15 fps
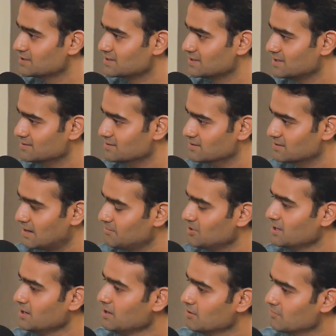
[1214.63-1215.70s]
either. I mean,
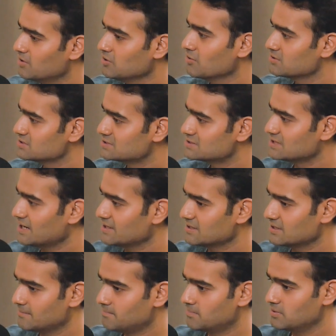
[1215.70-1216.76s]
when you're a
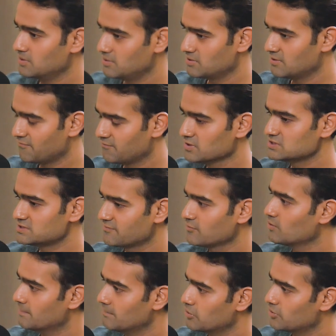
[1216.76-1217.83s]
startup, the first few
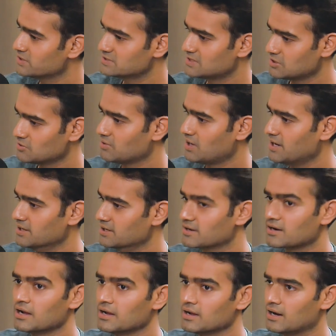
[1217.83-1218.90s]
employees that you hire
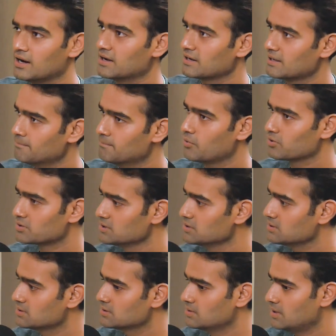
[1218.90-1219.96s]
are important
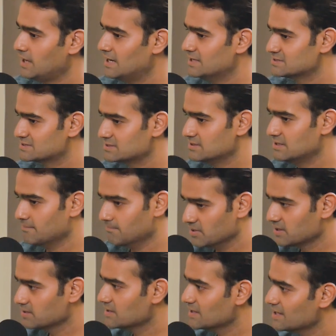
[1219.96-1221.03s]
as they build
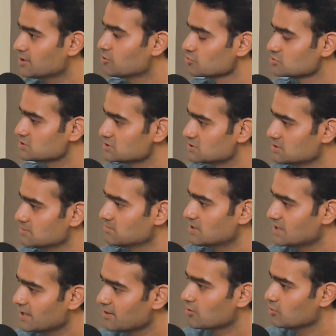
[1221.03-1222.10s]
the ecosystem, the
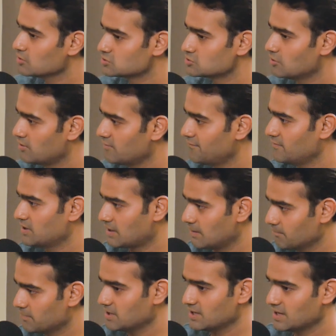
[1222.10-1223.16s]
ethos of a
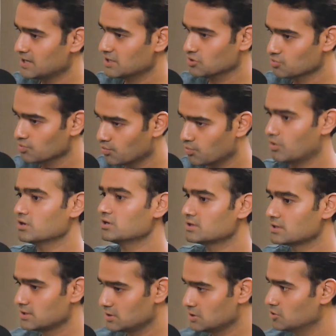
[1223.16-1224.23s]
company. And you want
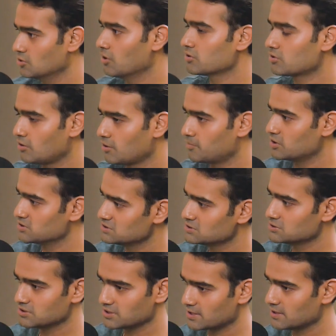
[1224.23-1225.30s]
your thought process to
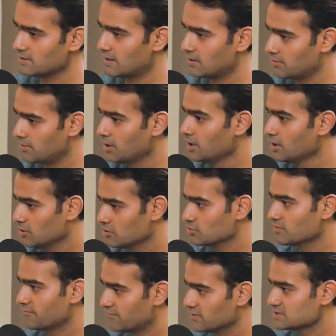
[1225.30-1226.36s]
trickle down to the
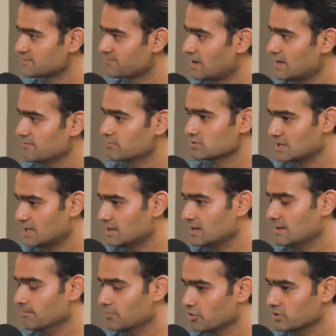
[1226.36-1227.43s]
first 5 or 10
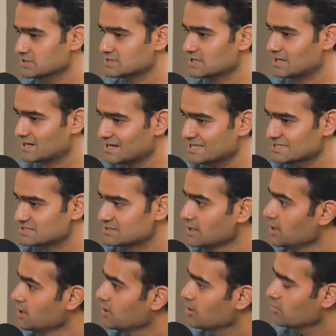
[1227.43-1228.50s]
employees at least.
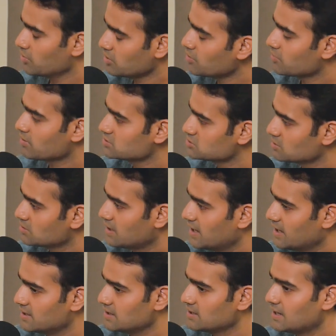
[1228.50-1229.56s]
What are your thoughts on
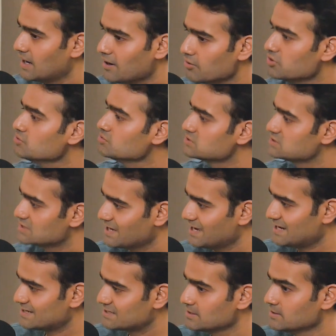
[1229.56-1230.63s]
hiring? How do you
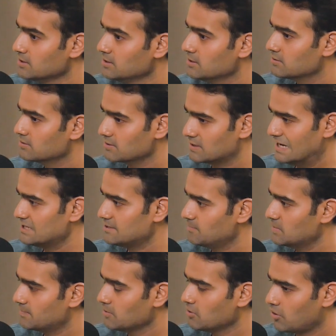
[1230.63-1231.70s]
select the right
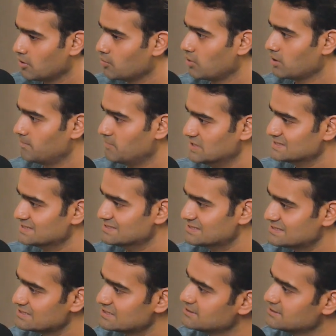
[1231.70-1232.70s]
people? On what basis?